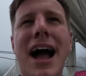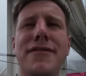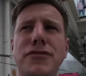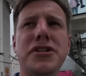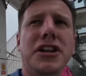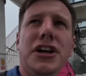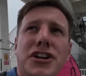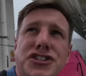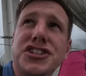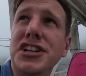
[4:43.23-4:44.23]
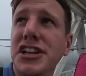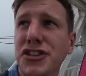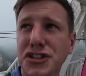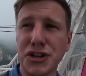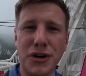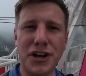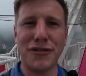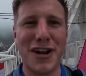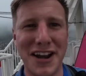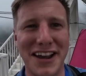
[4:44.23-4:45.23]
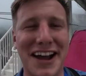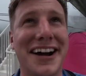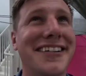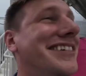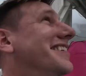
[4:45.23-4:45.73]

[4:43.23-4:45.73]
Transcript: Have a real urge to need the toilet right now.